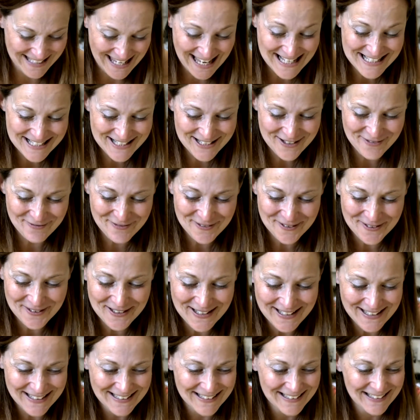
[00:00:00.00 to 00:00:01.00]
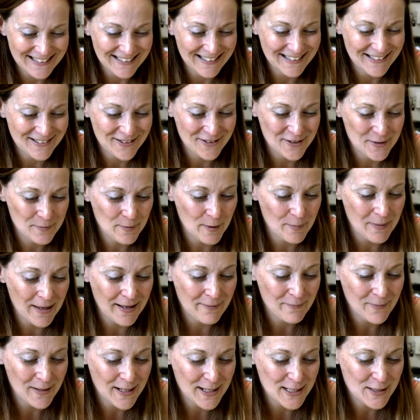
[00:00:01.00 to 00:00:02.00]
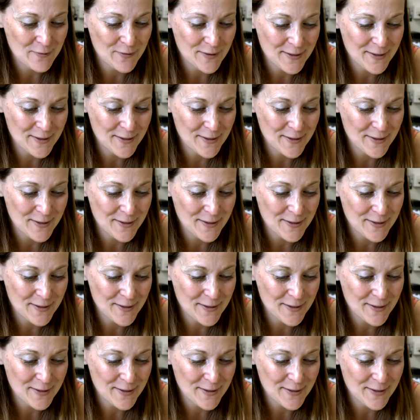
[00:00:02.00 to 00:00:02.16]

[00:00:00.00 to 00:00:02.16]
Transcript: Yes, good boy. Want to pop that in place for